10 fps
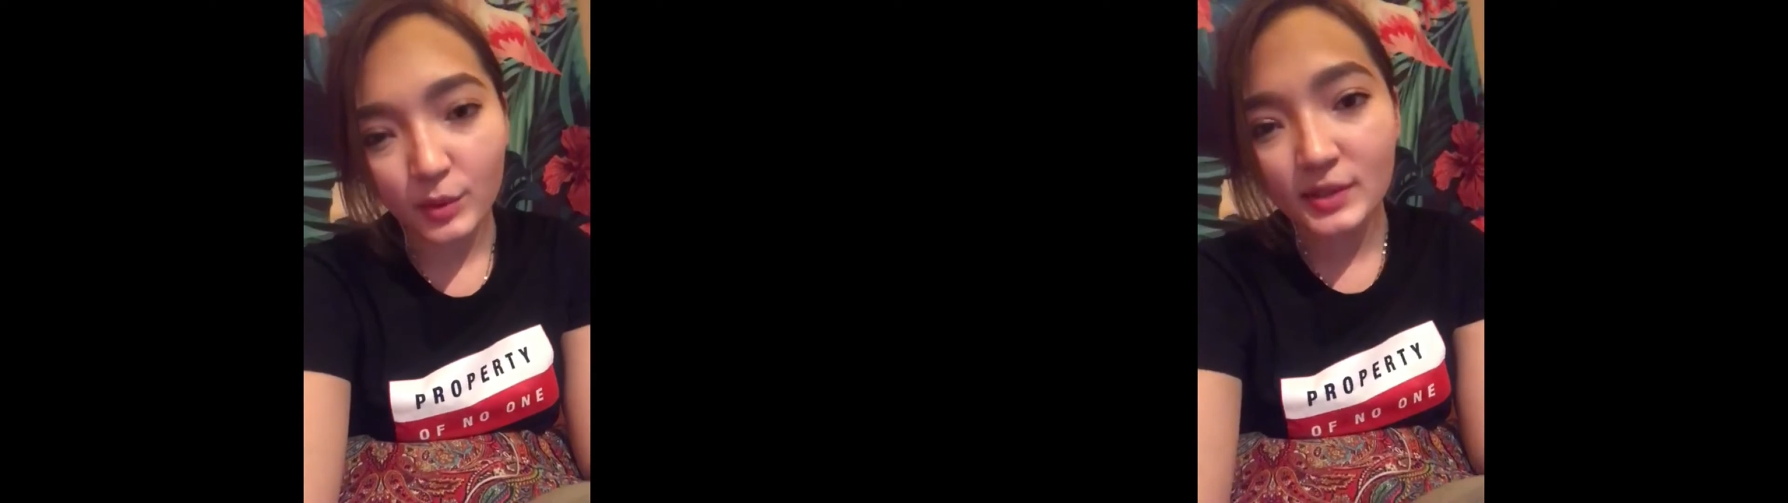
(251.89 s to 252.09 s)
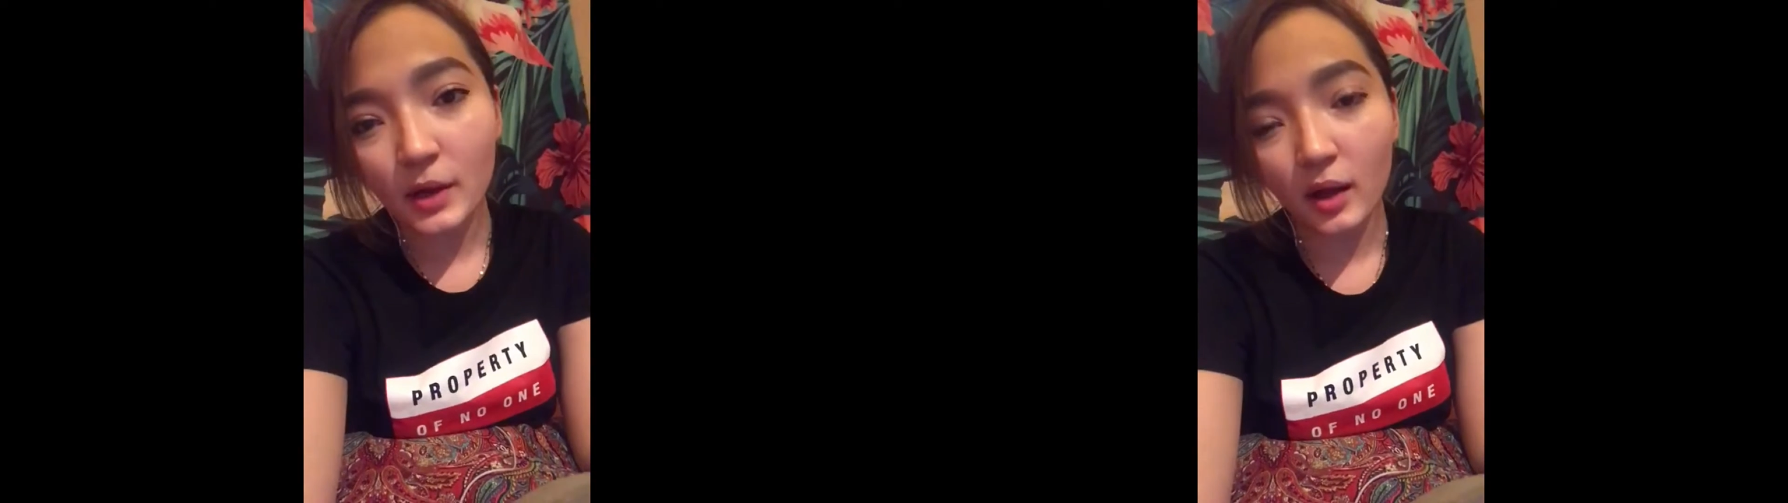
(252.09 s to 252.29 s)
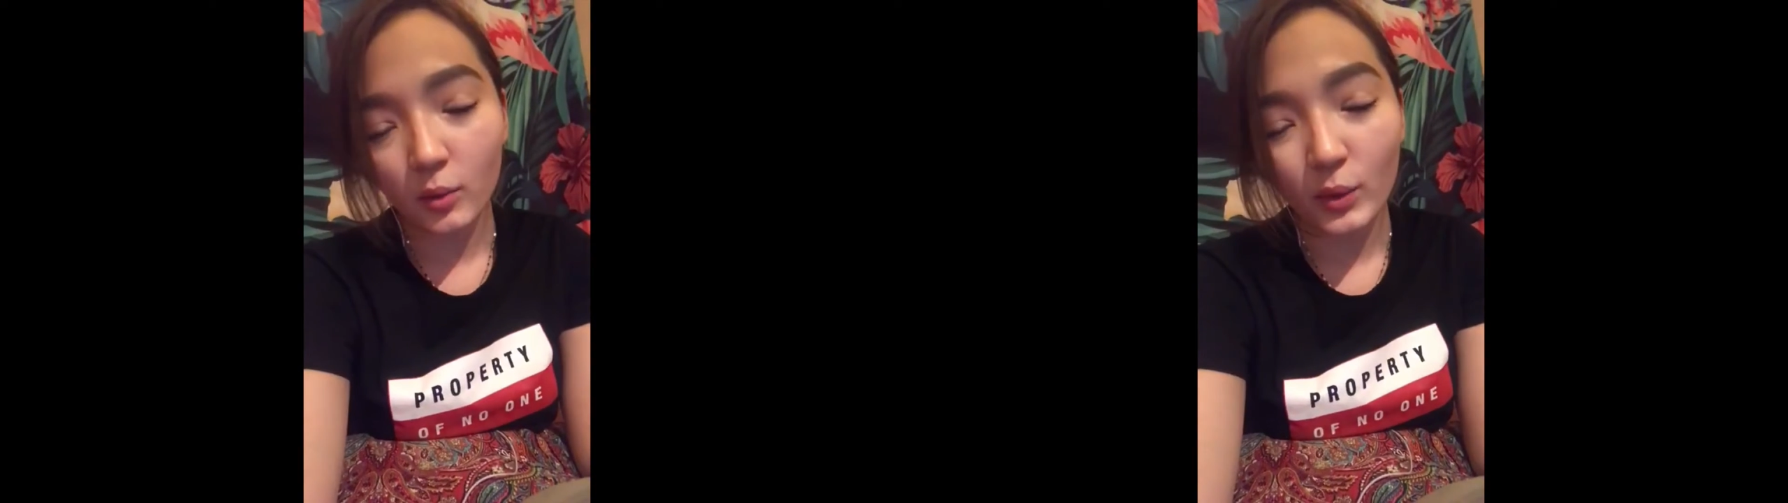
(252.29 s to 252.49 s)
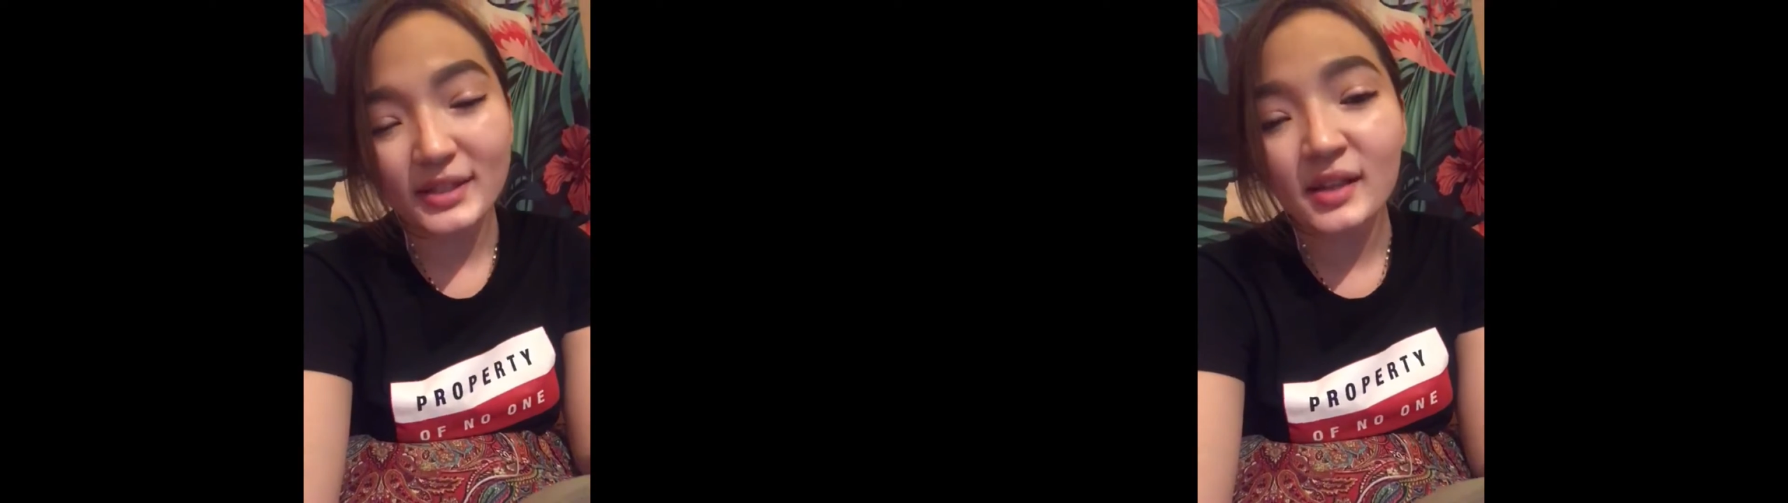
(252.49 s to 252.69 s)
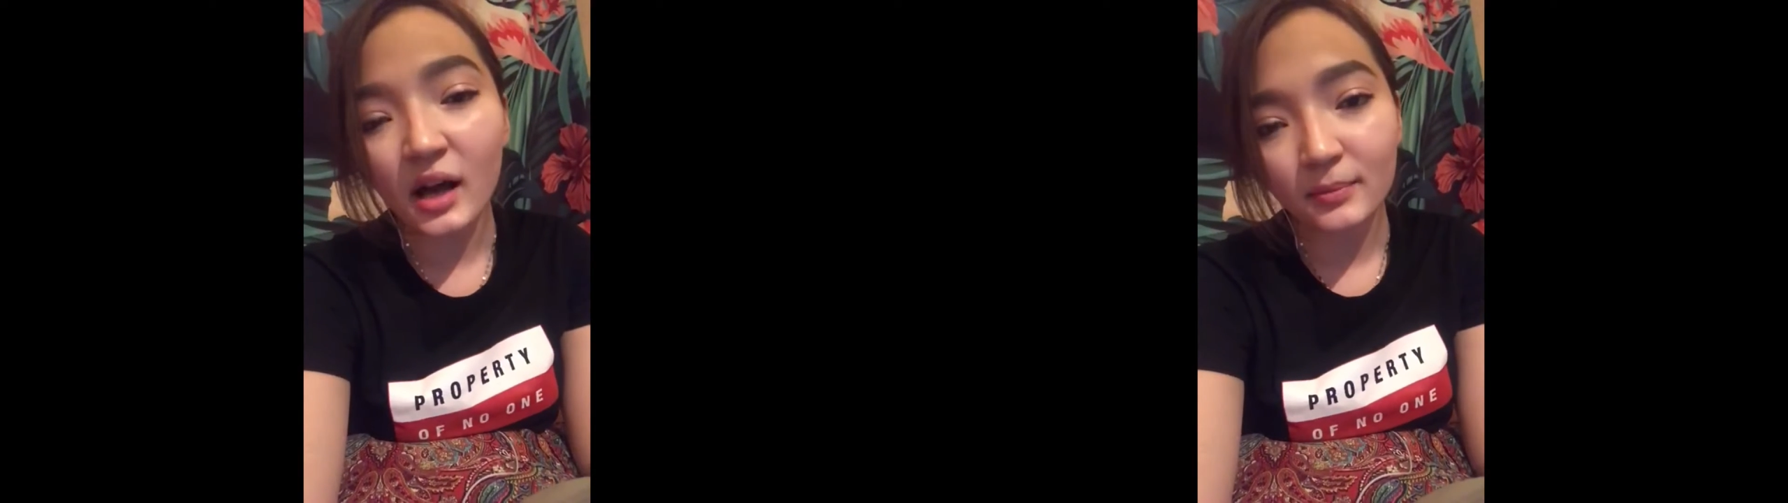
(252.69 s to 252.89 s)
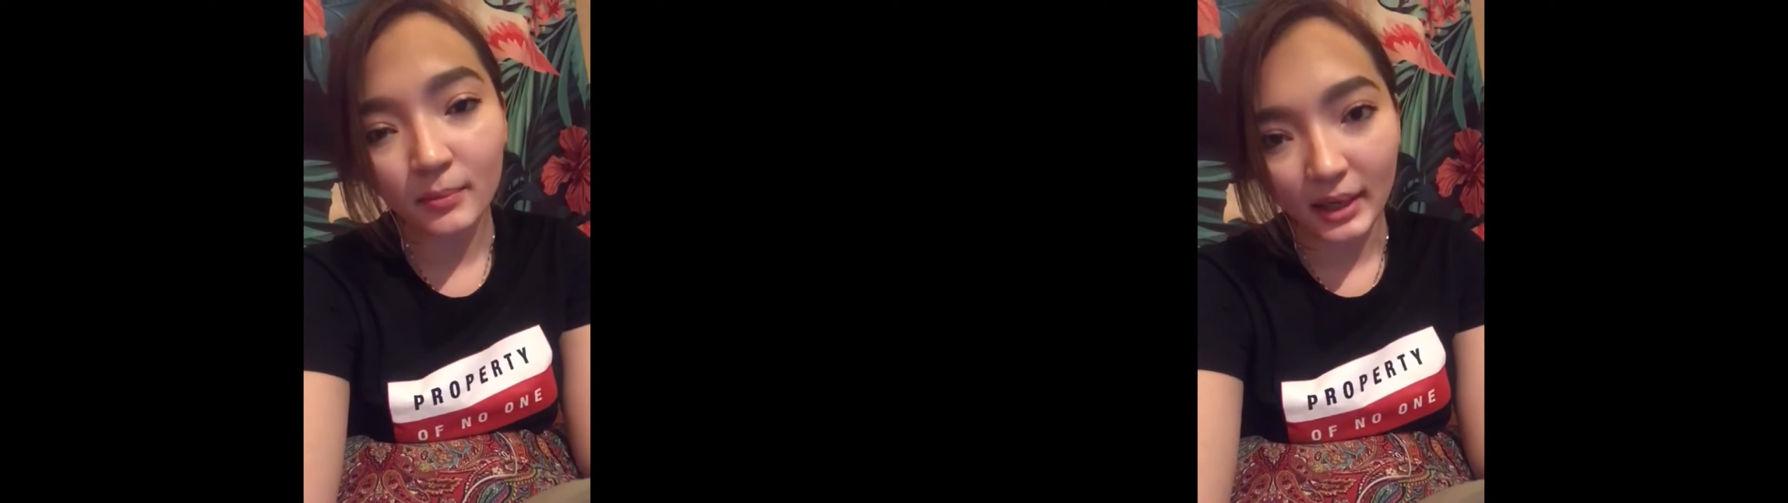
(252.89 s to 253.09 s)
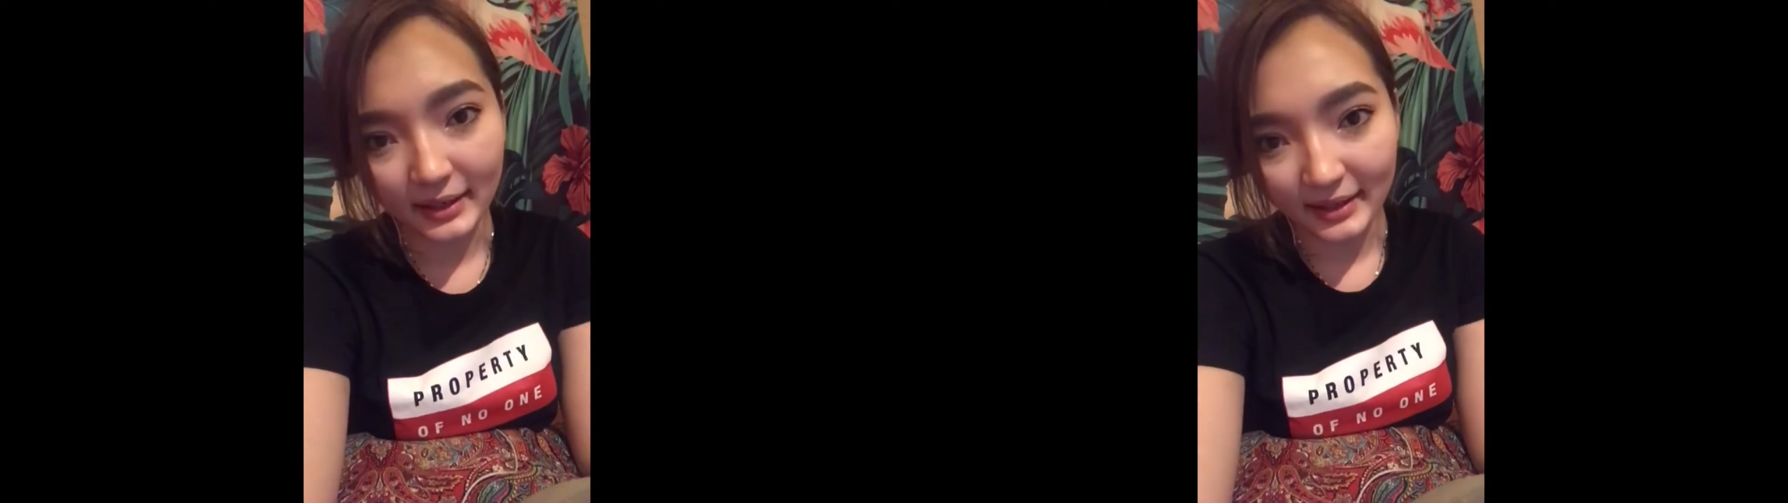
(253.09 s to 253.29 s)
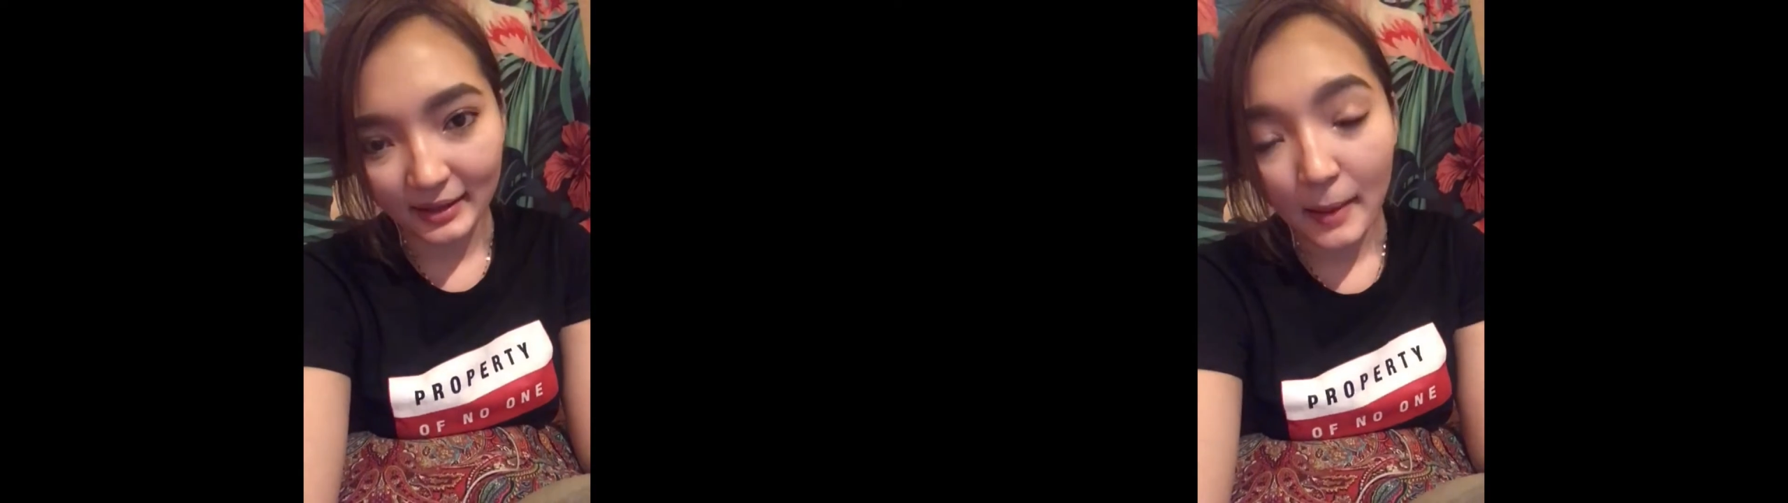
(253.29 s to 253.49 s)
without
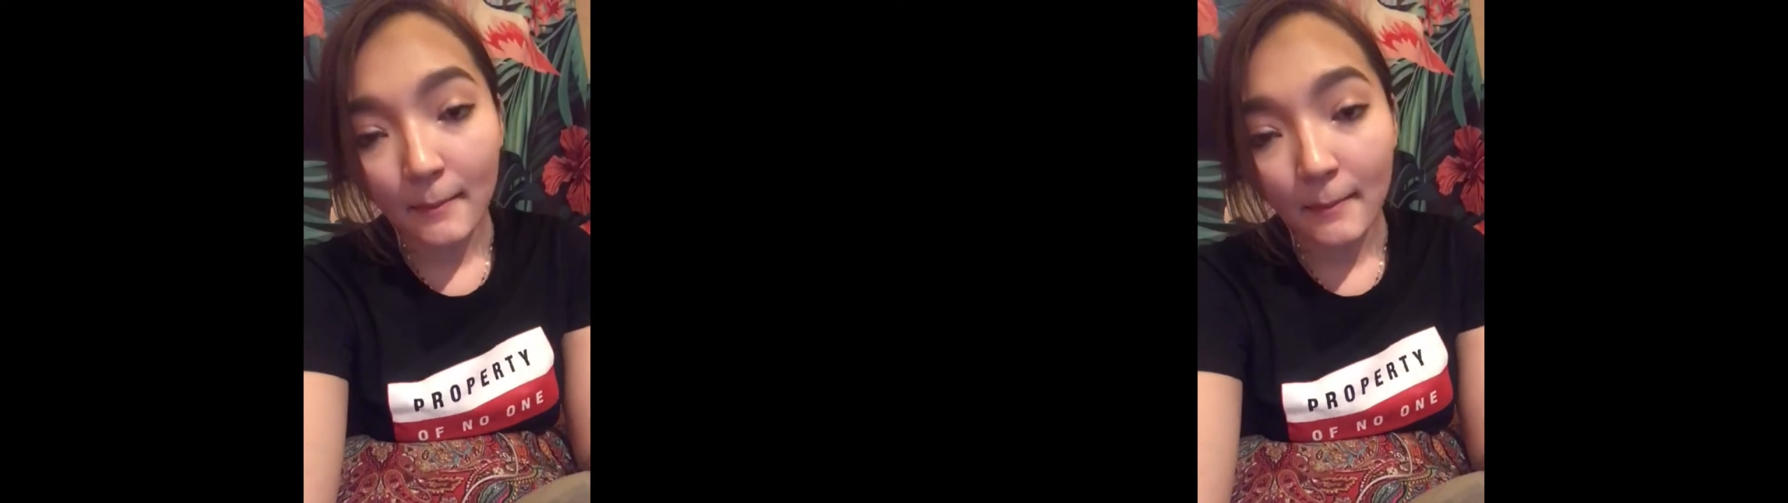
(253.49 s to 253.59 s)
money.